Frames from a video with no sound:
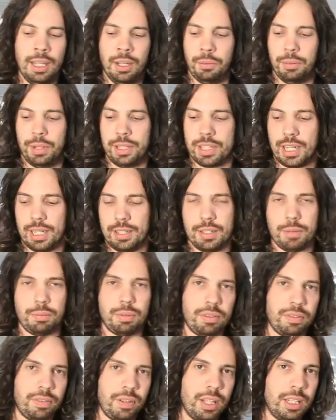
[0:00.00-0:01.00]
We tend to
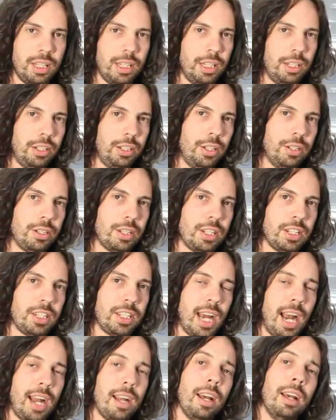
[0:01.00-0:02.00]
prefer that you'd use a
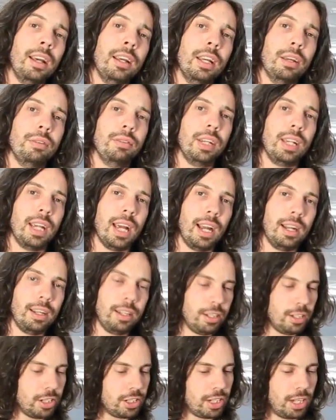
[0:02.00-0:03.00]
scanner if you can,
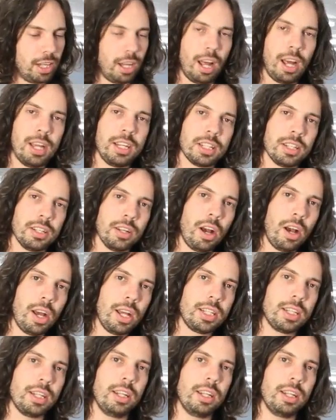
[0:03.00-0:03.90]
because the light's nice